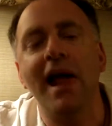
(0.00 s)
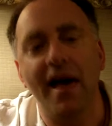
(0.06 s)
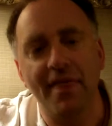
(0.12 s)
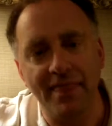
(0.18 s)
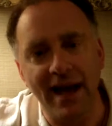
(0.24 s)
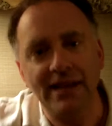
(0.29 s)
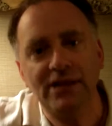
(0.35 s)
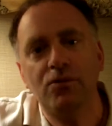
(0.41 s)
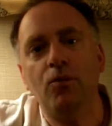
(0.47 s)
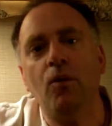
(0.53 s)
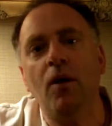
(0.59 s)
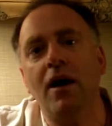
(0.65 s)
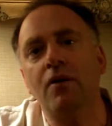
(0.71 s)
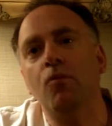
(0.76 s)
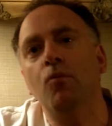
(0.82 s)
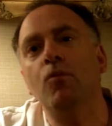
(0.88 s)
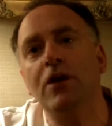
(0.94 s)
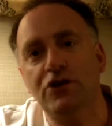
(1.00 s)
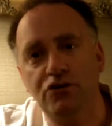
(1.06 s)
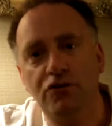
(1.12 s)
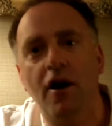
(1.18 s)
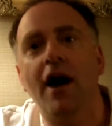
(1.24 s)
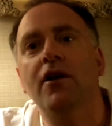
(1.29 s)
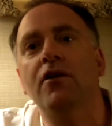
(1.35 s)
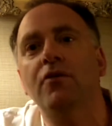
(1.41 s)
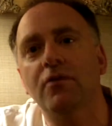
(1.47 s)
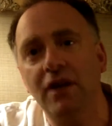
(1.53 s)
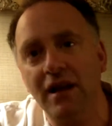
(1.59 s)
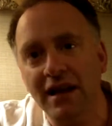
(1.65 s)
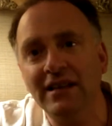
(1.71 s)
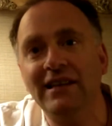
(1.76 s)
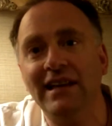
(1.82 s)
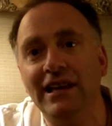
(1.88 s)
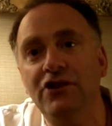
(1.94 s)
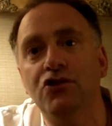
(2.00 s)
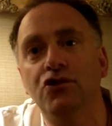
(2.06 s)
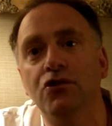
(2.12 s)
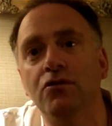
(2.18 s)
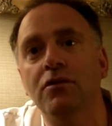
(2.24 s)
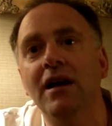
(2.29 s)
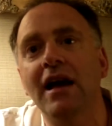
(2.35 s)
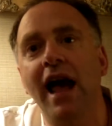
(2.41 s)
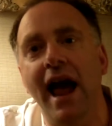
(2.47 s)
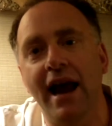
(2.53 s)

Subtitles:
and that's what we're trying to teach you